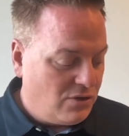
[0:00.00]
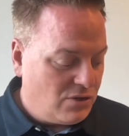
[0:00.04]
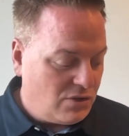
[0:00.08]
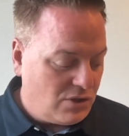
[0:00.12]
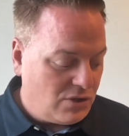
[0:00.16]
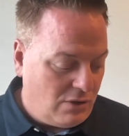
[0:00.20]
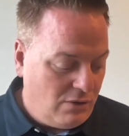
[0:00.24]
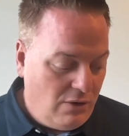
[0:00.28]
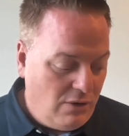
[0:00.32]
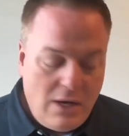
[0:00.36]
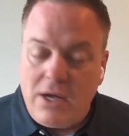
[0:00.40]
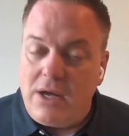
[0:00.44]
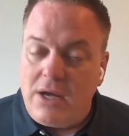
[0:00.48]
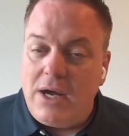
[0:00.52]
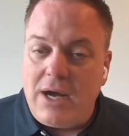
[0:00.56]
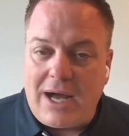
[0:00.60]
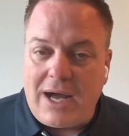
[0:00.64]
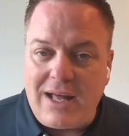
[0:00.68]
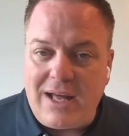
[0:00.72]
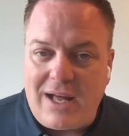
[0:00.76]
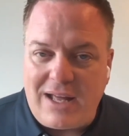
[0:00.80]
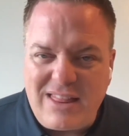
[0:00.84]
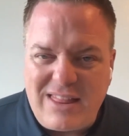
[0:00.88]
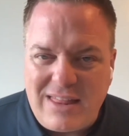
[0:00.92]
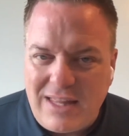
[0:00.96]
So
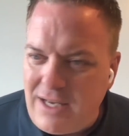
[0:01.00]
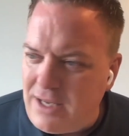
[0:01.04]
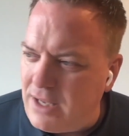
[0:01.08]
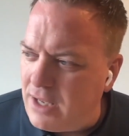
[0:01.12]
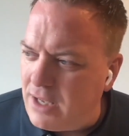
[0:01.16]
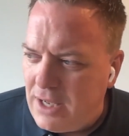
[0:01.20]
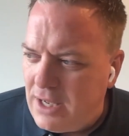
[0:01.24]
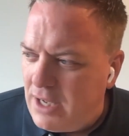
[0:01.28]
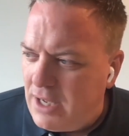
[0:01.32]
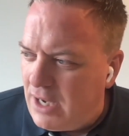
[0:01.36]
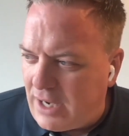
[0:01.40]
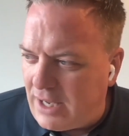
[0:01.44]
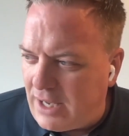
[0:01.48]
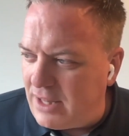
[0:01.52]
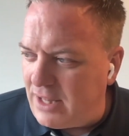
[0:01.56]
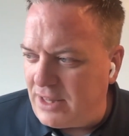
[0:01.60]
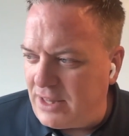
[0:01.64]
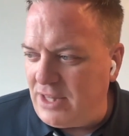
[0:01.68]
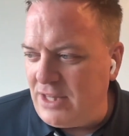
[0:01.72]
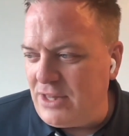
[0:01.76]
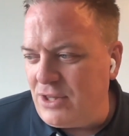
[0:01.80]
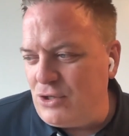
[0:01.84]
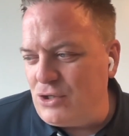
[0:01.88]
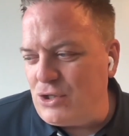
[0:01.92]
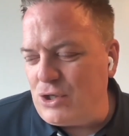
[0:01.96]
I think
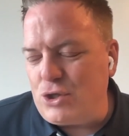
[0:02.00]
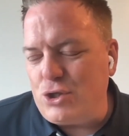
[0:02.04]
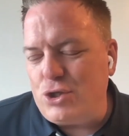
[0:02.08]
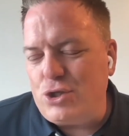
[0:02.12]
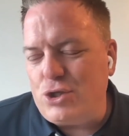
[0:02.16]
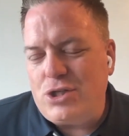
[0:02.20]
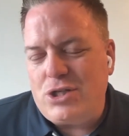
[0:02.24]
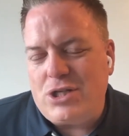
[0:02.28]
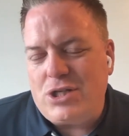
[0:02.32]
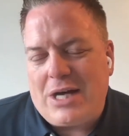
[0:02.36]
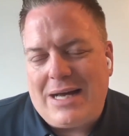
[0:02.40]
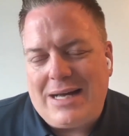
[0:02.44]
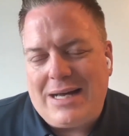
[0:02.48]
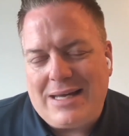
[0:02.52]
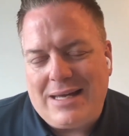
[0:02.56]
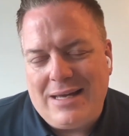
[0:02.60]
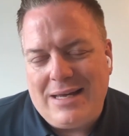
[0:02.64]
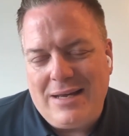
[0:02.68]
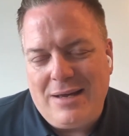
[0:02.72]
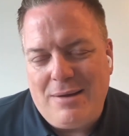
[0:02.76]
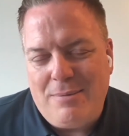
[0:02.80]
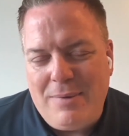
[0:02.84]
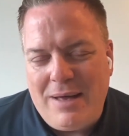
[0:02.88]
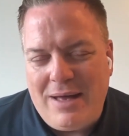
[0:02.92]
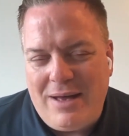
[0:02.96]
there's a
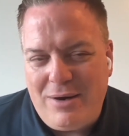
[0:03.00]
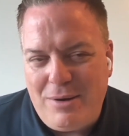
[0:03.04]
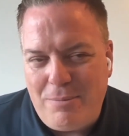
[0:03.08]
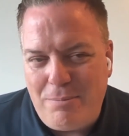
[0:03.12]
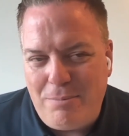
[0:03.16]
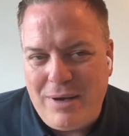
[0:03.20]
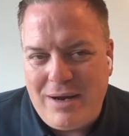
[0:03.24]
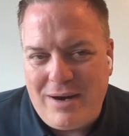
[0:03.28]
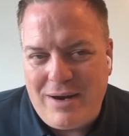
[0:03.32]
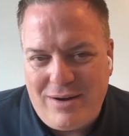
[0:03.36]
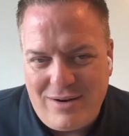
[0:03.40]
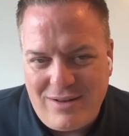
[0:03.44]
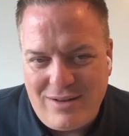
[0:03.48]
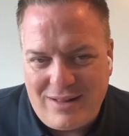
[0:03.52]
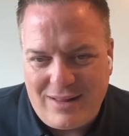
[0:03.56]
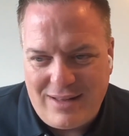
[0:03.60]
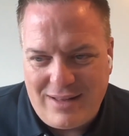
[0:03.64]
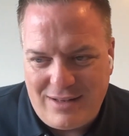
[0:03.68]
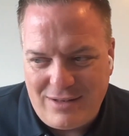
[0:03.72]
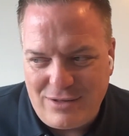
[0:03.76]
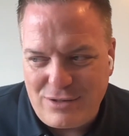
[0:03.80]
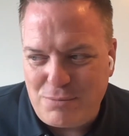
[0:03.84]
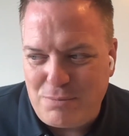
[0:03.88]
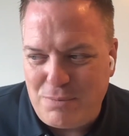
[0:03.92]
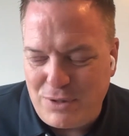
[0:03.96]
shocking amount of
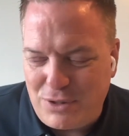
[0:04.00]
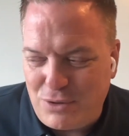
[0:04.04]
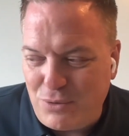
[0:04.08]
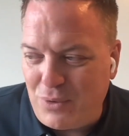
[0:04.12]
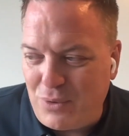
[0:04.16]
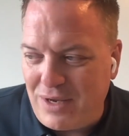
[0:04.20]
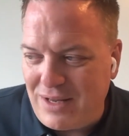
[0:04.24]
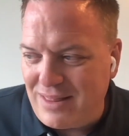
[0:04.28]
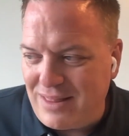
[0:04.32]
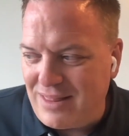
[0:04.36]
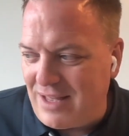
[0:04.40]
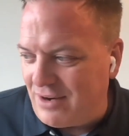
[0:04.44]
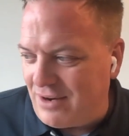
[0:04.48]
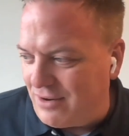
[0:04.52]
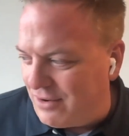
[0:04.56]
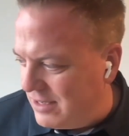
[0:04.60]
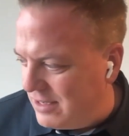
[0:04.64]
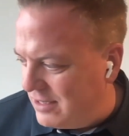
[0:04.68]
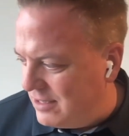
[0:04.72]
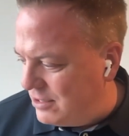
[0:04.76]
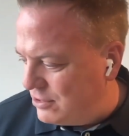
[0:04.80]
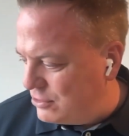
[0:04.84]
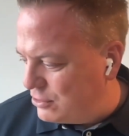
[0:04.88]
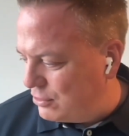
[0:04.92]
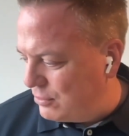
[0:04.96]
parallels between their
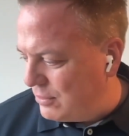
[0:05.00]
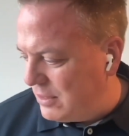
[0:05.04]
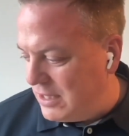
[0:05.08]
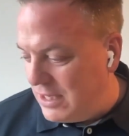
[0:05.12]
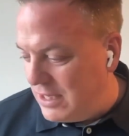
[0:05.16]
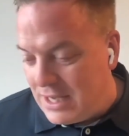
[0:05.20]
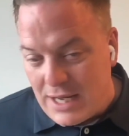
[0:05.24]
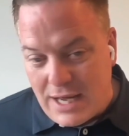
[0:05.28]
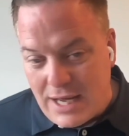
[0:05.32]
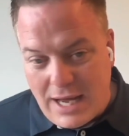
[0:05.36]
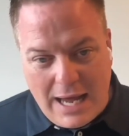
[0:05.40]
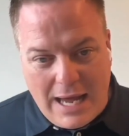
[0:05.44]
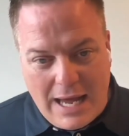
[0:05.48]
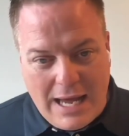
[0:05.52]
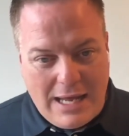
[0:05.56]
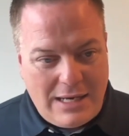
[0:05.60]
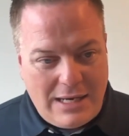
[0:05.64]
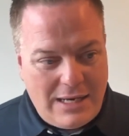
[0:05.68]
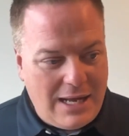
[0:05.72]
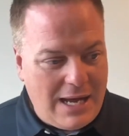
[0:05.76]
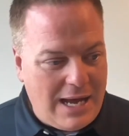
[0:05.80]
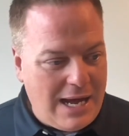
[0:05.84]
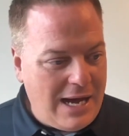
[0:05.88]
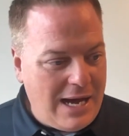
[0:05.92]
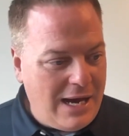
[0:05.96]
industry
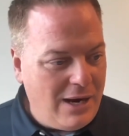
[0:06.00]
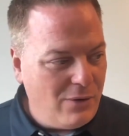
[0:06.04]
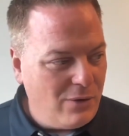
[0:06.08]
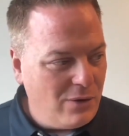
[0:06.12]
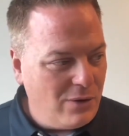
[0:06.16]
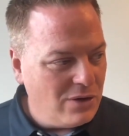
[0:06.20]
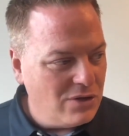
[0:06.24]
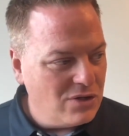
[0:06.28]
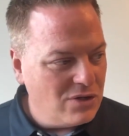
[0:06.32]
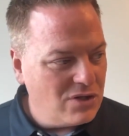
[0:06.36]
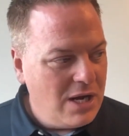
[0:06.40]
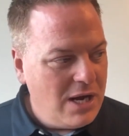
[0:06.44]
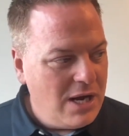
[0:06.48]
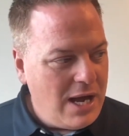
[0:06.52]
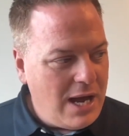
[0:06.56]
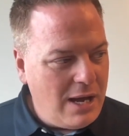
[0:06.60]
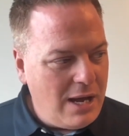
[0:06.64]
and ours,